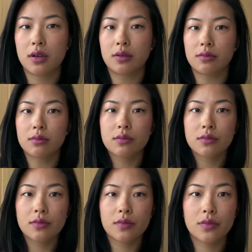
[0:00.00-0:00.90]

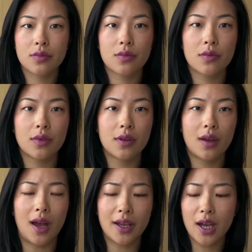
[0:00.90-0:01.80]

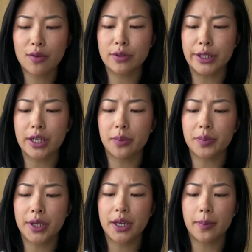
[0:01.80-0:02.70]
I can't really
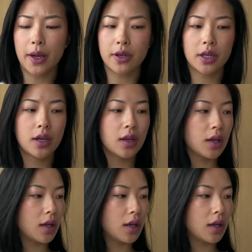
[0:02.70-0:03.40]
complain about it.